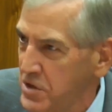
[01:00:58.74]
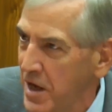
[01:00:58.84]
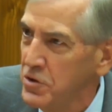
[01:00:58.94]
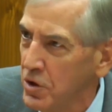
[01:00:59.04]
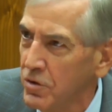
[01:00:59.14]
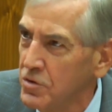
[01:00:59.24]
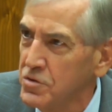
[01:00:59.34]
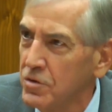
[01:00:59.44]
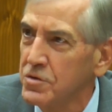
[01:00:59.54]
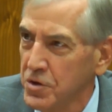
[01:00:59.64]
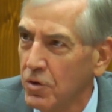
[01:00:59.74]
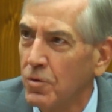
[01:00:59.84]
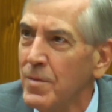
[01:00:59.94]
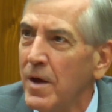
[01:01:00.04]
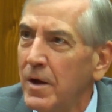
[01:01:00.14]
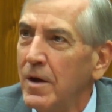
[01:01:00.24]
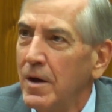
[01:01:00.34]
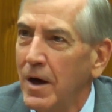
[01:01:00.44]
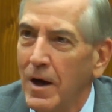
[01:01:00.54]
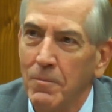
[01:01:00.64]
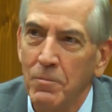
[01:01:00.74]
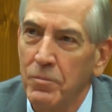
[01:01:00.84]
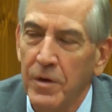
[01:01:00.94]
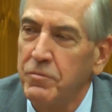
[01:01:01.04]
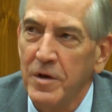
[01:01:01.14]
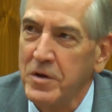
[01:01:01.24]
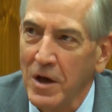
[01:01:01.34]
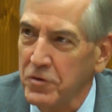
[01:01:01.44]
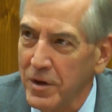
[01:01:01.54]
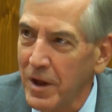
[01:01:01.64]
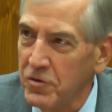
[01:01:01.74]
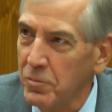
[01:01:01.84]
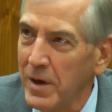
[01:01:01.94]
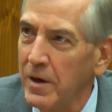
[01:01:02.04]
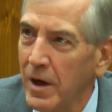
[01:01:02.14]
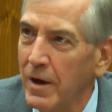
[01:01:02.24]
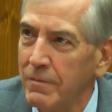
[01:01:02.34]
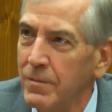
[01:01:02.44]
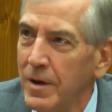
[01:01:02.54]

10 years or so, the testing that's been done,